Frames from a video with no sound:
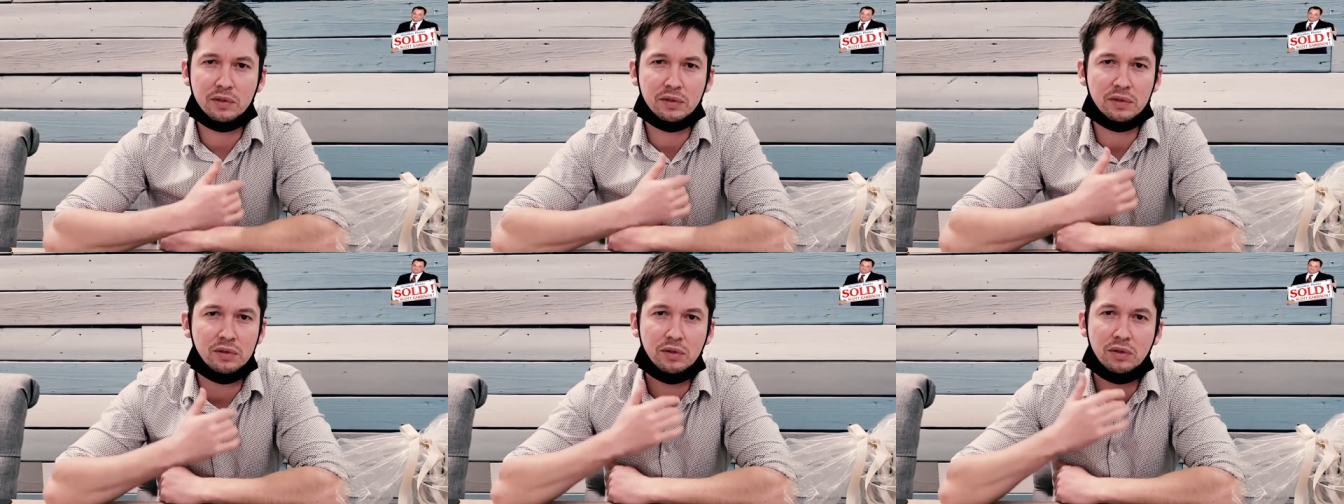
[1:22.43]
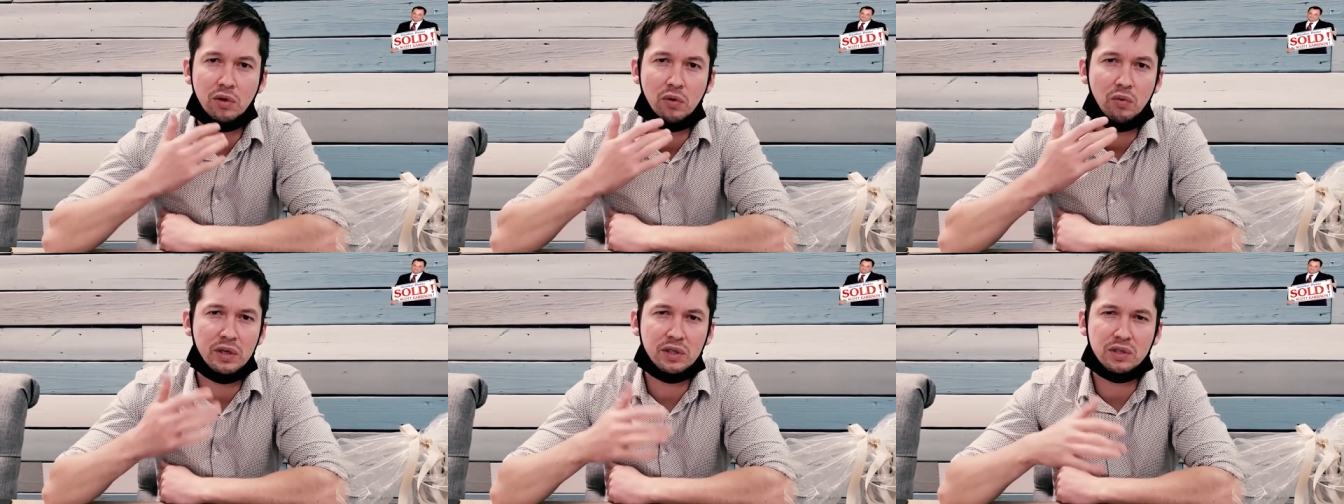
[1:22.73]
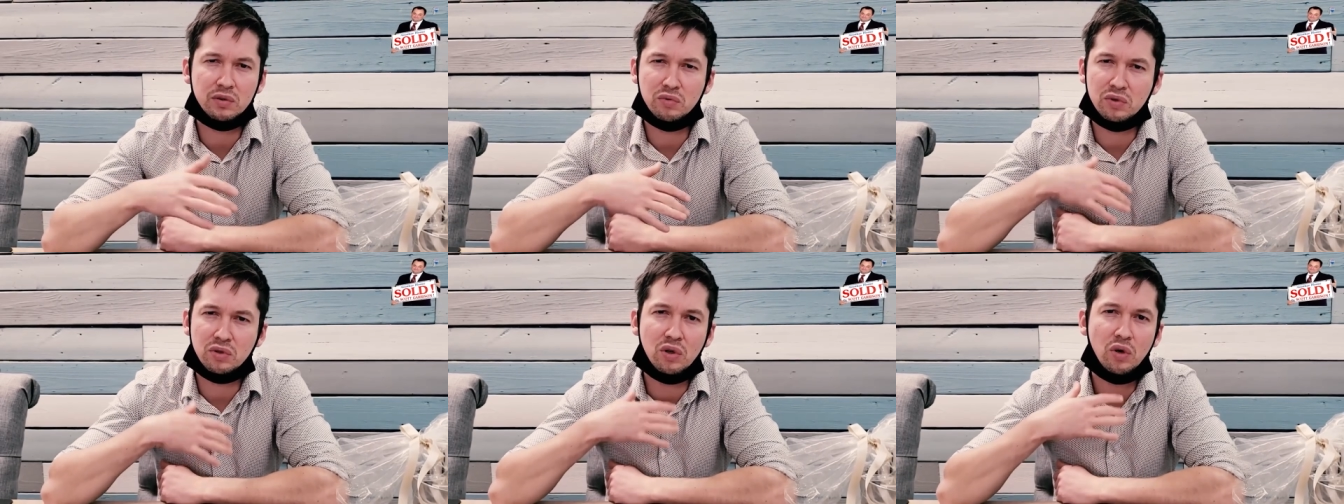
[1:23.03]
You know,
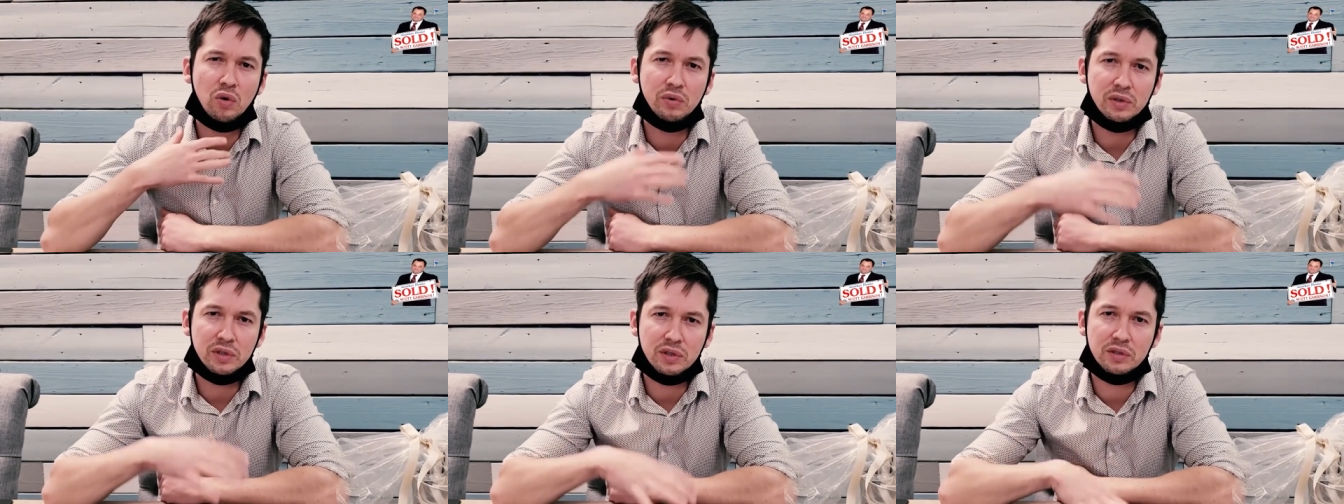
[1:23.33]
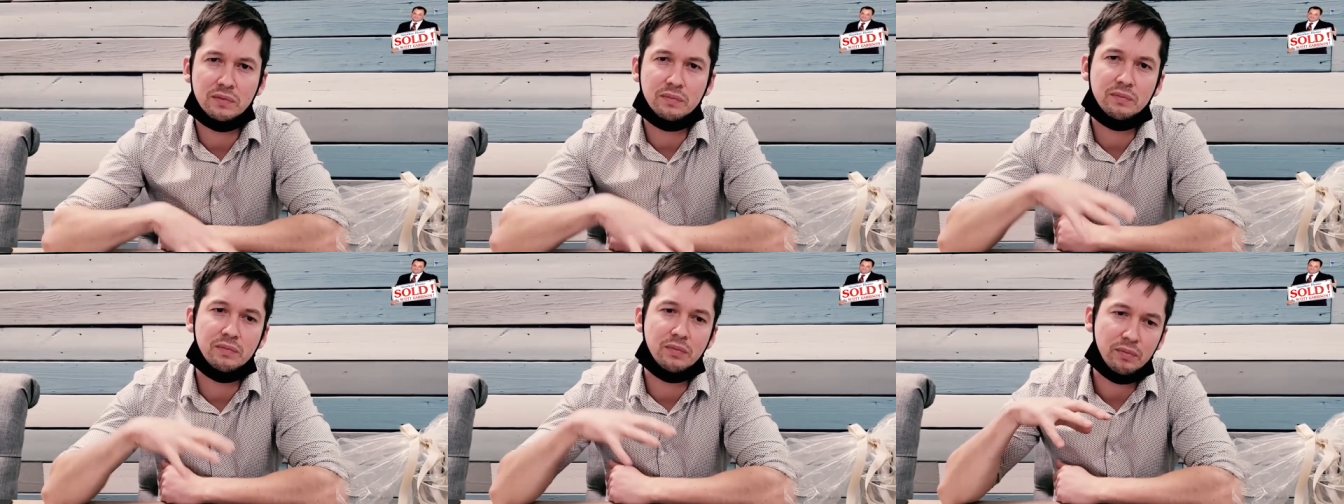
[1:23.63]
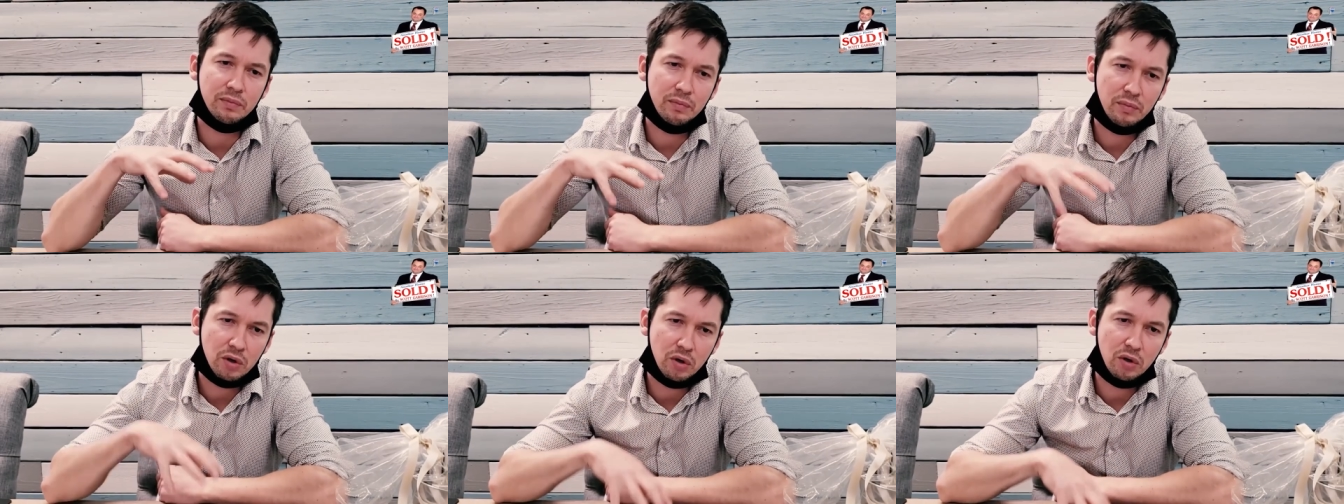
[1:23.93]
Wes was always
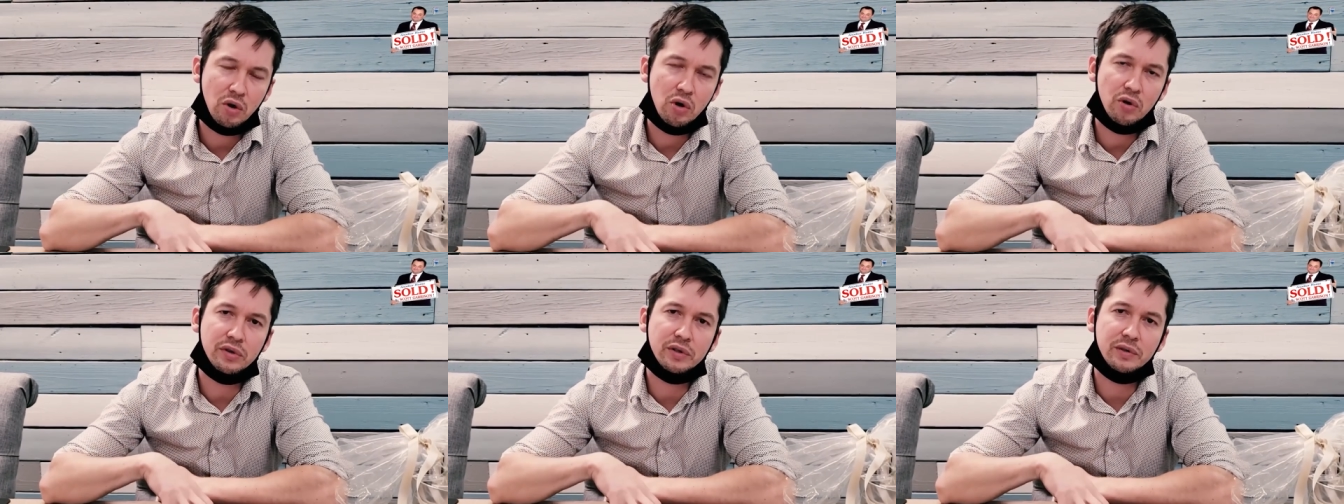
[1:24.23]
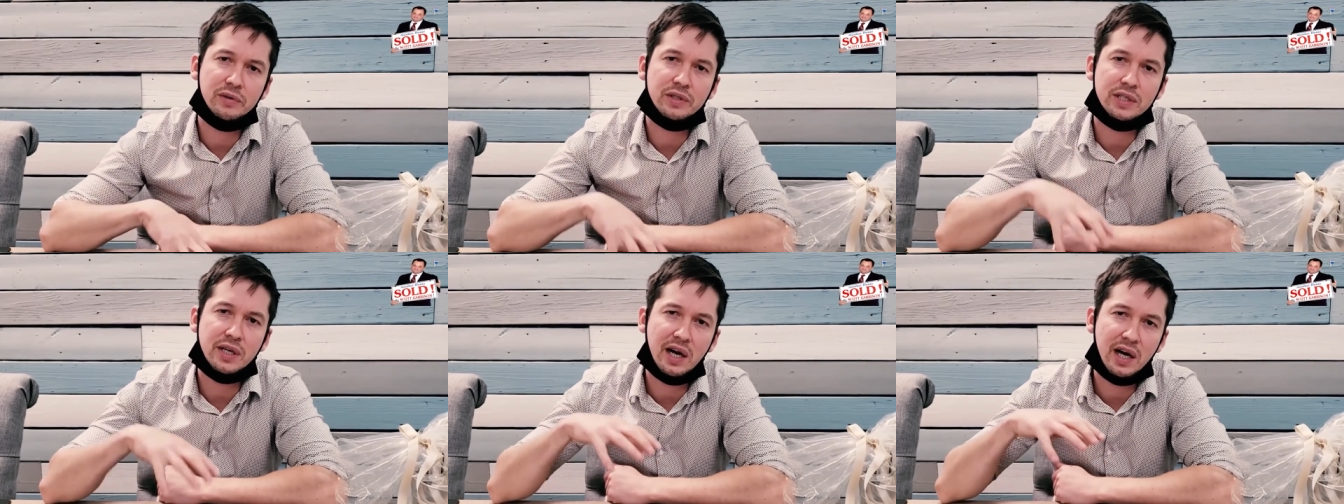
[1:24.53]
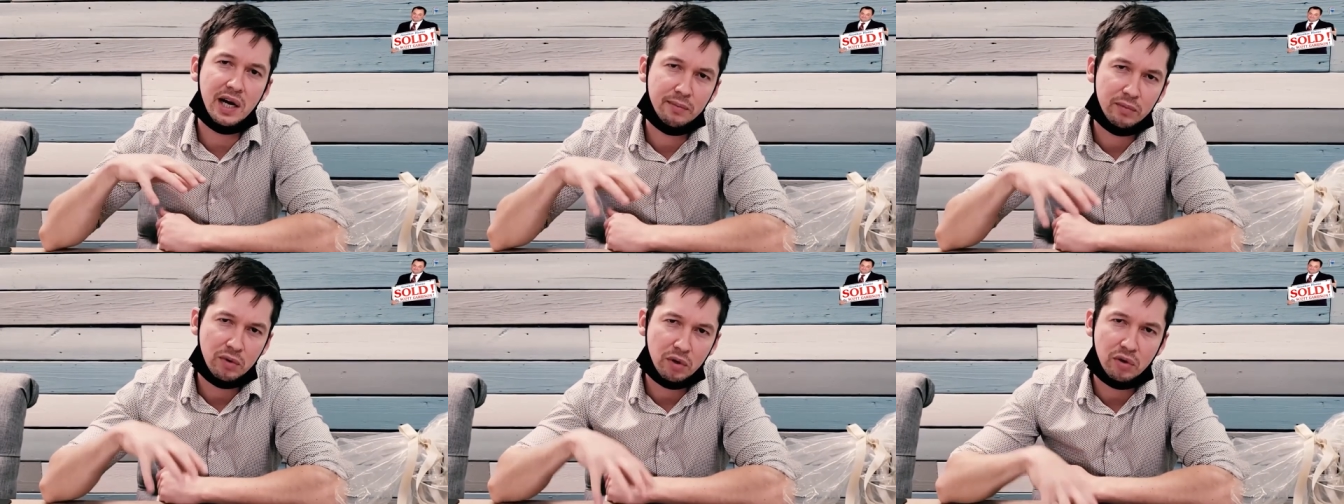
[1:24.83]
on the
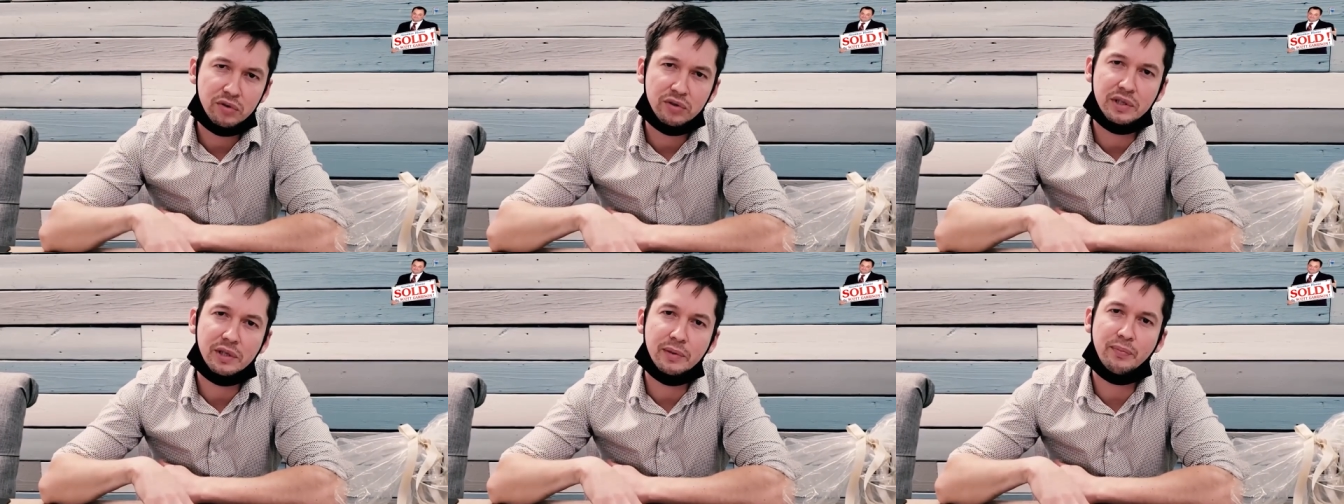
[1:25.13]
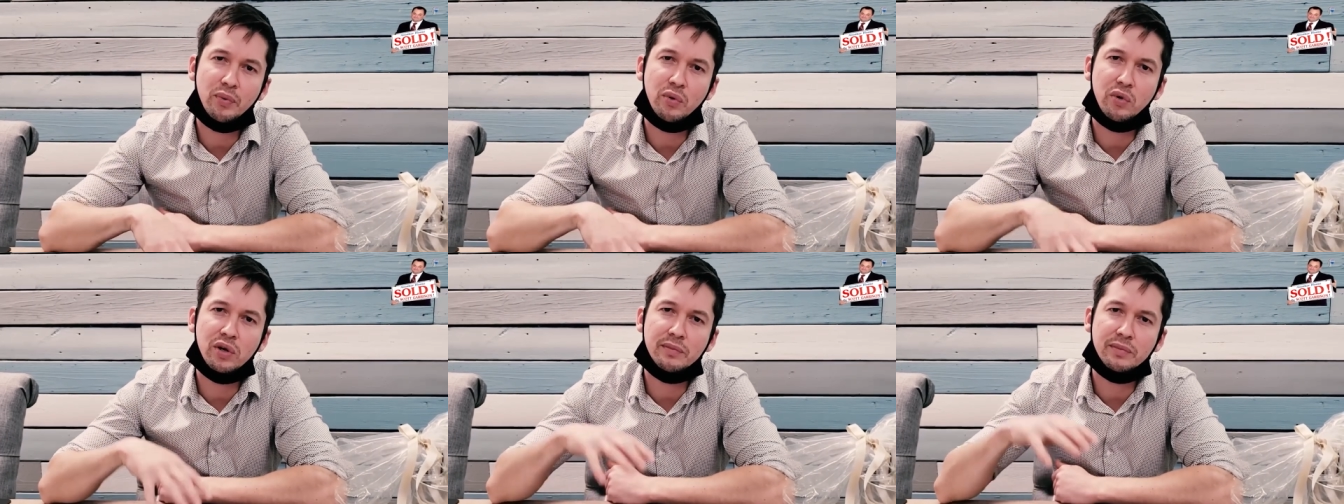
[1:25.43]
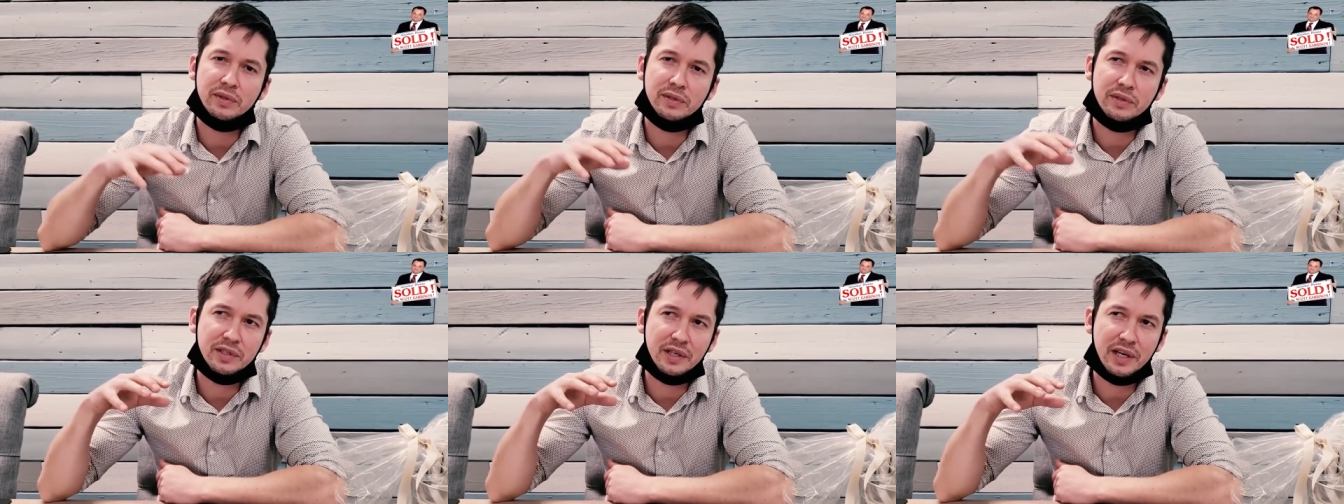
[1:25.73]
time, on the
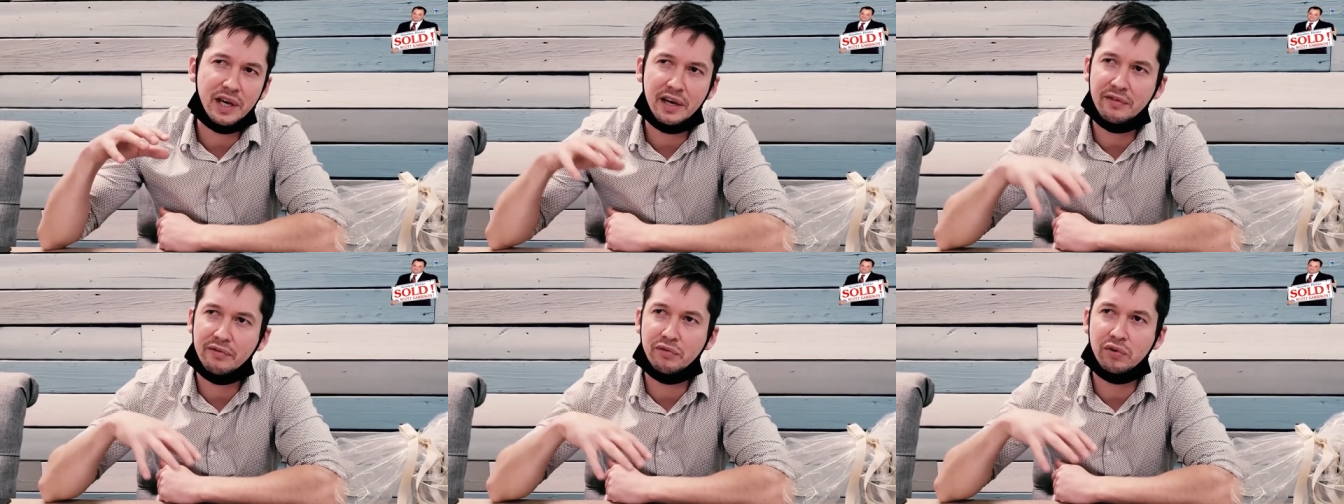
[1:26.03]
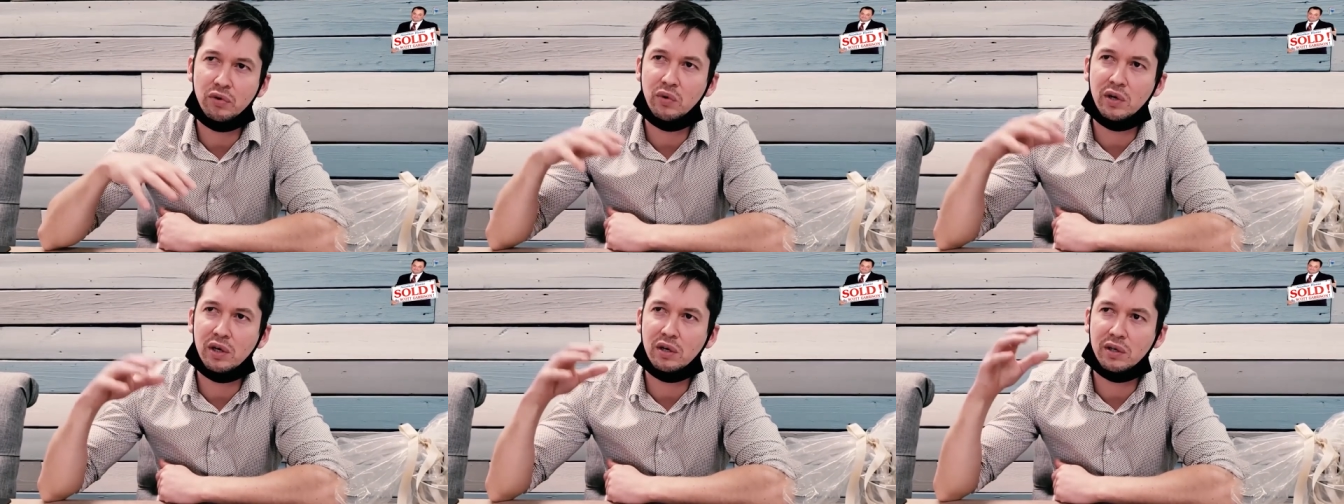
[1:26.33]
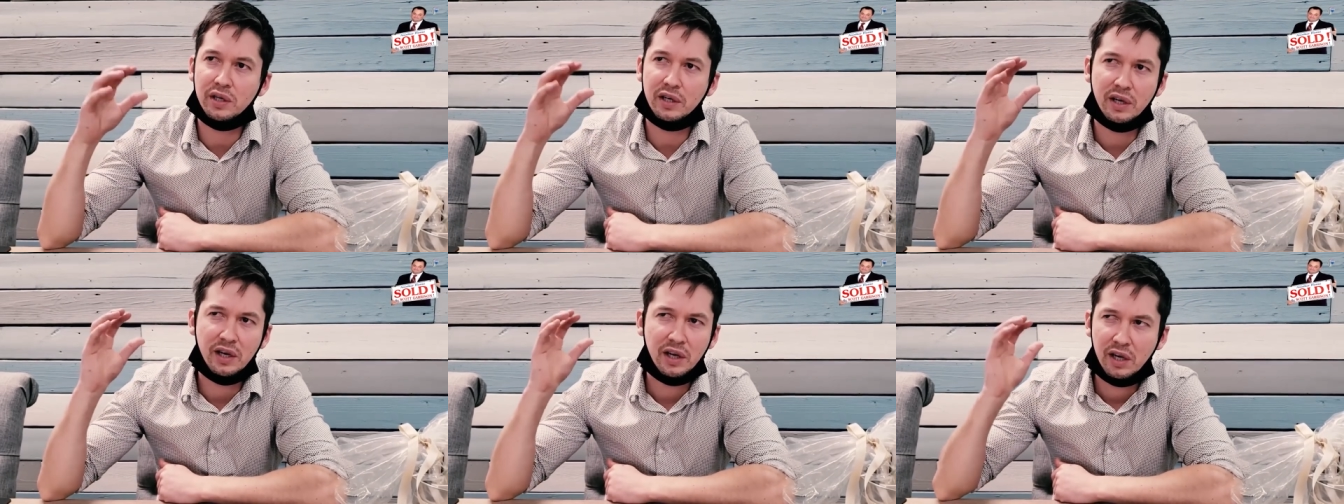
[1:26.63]
appointments, everywhere.
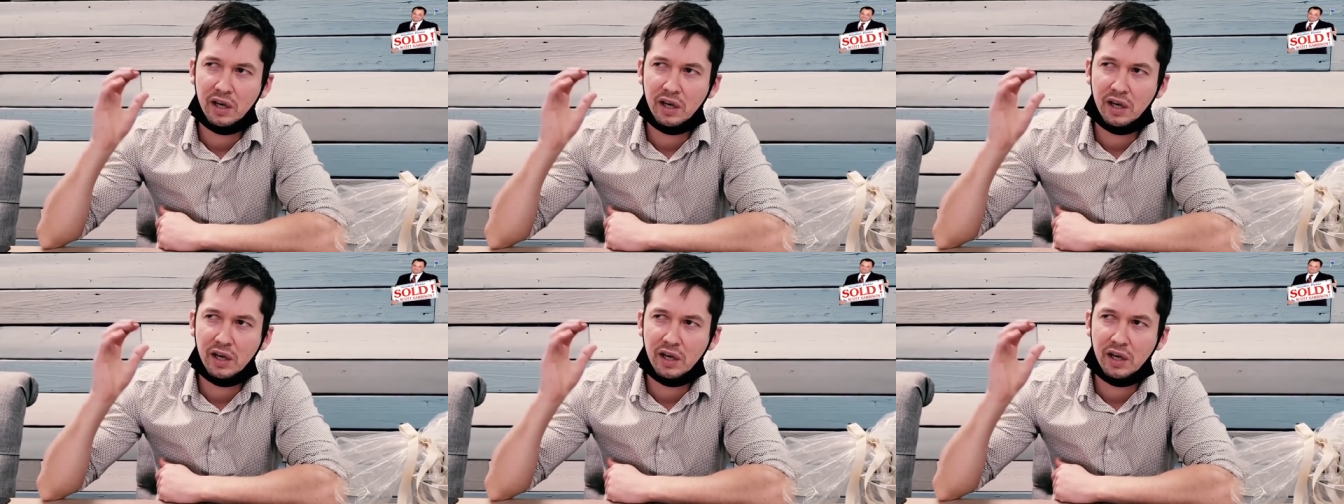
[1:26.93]
Like